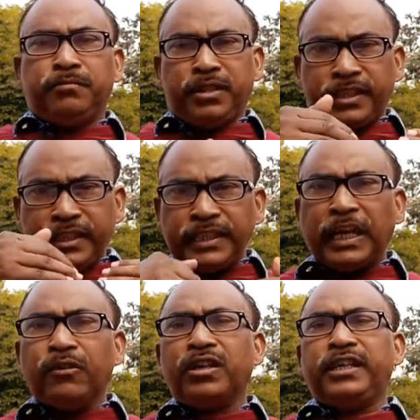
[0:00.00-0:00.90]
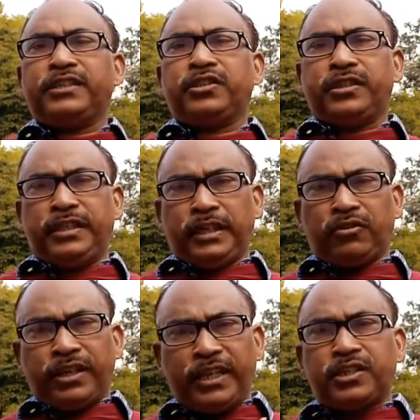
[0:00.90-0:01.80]
But in our lecture, in
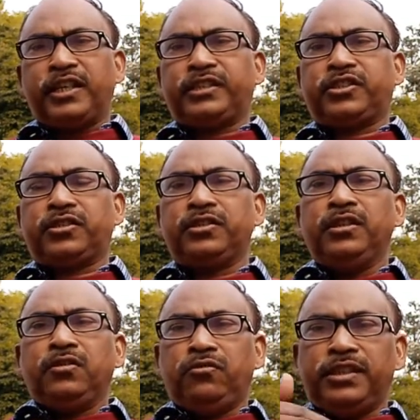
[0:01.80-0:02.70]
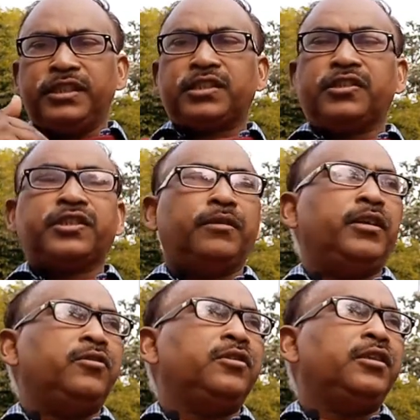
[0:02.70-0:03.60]
our next lecture, we'll discuss
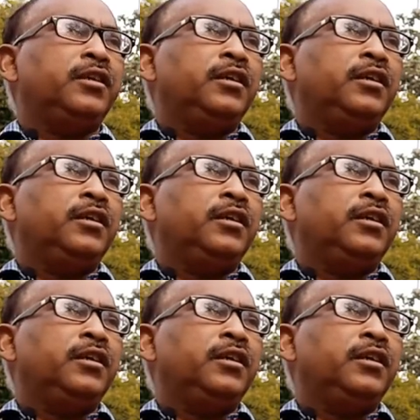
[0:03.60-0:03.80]
about